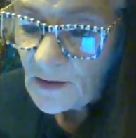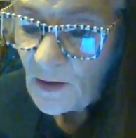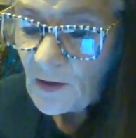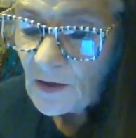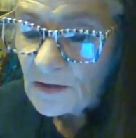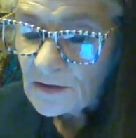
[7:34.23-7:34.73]
an
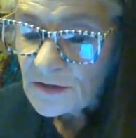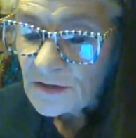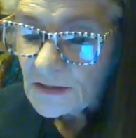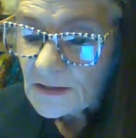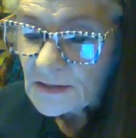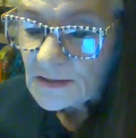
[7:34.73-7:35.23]

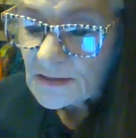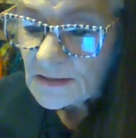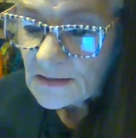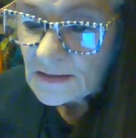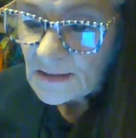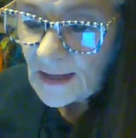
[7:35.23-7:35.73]

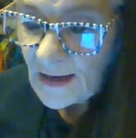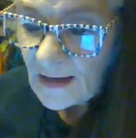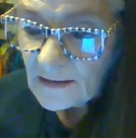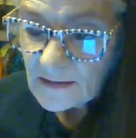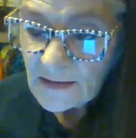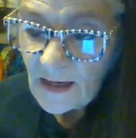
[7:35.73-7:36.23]
archness
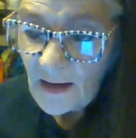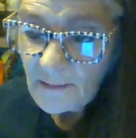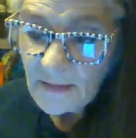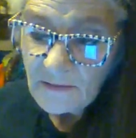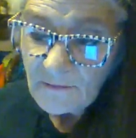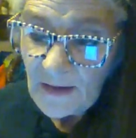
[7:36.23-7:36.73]
that
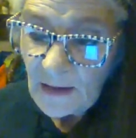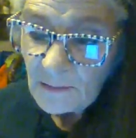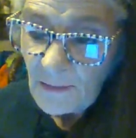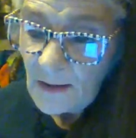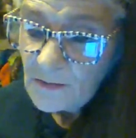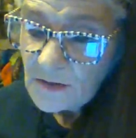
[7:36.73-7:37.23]
Tommy
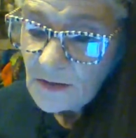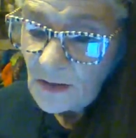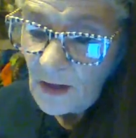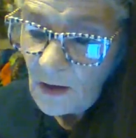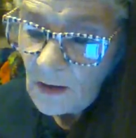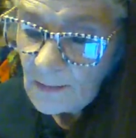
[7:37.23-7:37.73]
found most
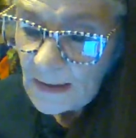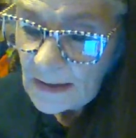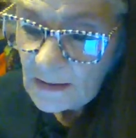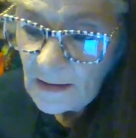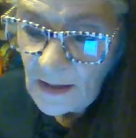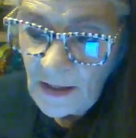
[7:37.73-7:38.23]

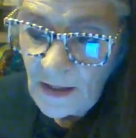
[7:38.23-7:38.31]
alarming.